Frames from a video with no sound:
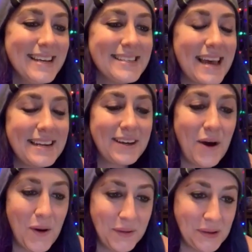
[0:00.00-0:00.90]
Santa
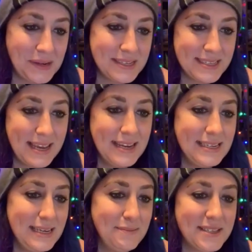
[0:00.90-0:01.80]
called on his sleigh
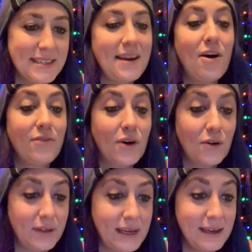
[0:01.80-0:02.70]
team to set off
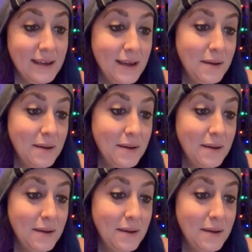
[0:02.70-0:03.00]
early,